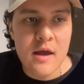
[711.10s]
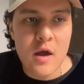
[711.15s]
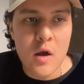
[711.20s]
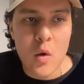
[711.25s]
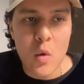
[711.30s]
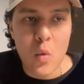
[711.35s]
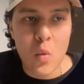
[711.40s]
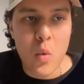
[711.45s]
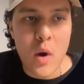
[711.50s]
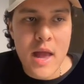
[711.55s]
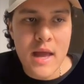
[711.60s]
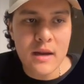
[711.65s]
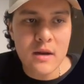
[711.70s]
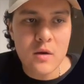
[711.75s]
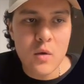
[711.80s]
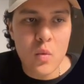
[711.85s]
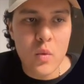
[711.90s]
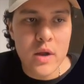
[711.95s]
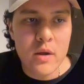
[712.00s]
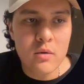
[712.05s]
when
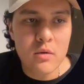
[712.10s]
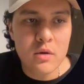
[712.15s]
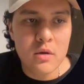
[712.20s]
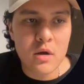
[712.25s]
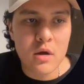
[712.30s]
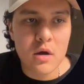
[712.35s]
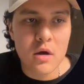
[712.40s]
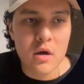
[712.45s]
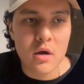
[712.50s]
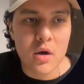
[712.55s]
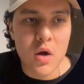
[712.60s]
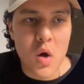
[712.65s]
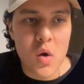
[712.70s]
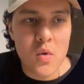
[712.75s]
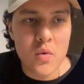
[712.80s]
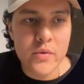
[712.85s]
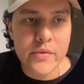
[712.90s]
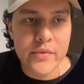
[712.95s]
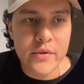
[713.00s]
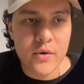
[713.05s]
we will
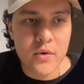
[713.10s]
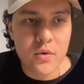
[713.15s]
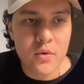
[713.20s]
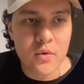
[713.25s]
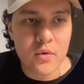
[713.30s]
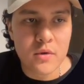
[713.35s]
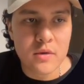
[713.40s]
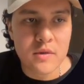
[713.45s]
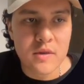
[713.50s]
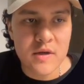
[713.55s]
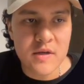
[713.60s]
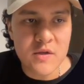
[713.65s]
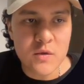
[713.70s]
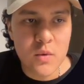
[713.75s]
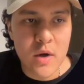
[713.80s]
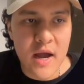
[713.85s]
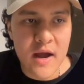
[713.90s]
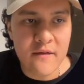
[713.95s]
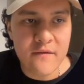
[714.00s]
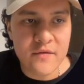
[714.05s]
go through this,
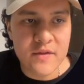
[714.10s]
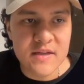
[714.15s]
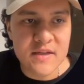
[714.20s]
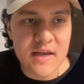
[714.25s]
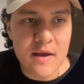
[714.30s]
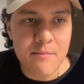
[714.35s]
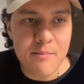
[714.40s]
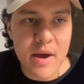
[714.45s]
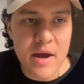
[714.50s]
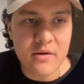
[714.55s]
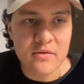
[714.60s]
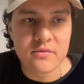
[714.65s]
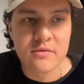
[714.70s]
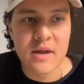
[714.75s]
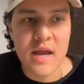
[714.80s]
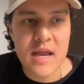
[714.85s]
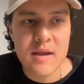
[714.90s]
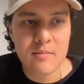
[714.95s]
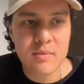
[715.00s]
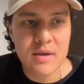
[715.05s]
we have the same pattern
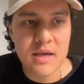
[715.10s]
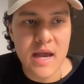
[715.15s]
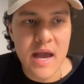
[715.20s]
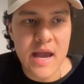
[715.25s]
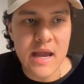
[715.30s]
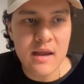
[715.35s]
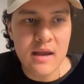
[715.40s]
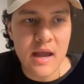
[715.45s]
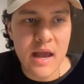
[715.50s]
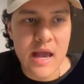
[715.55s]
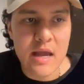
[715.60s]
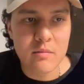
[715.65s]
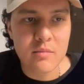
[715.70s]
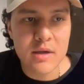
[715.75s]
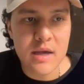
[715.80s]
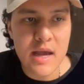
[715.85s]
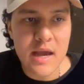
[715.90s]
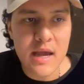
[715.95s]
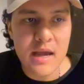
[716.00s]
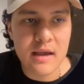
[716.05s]
ABA
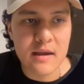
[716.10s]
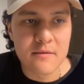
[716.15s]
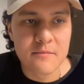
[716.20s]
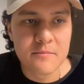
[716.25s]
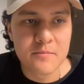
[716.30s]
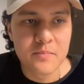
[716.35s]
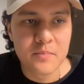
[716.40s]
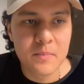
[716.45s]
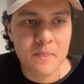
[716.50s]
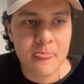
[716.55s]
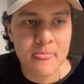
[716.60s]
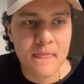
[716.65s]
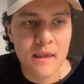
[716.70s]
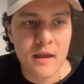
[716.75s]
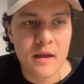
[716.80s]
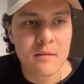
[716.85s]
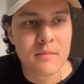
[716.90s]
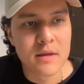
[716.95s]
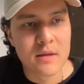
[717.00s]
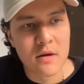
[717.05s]
ABA.
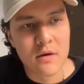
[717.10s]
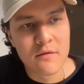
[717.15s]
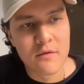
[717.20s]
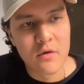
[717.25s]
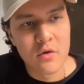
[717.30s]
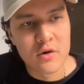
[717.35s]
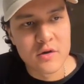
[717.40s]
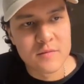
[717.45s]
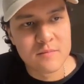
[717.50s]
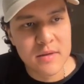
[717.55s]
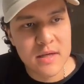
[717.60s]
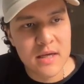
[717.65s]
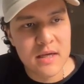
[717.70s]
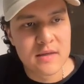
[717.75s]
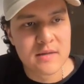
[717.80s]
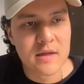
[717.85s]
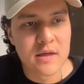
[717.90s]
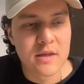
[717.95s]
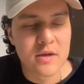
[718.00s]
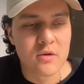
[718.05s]
But of course, B
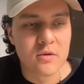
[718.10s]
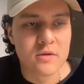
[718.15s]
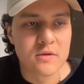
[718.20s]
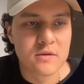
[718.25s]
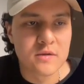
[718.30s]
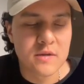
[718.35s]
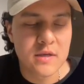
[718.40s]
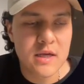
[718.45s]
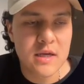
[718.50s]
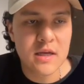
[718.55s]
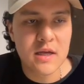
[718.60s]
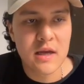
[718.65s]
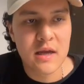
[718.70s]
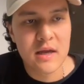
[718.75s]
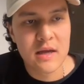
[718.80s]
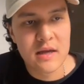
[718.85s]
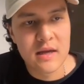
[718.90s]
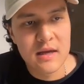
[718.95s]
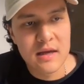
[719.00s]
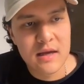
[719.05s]
is not equal to C.
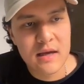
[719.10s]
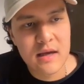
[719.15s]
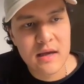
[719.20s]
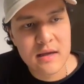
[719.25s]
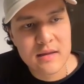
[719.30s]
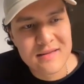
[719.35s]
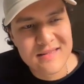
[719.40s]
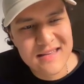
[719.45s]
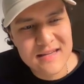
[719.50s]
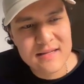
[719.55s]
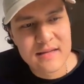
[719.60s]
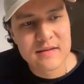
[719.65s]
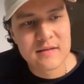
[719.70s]
This is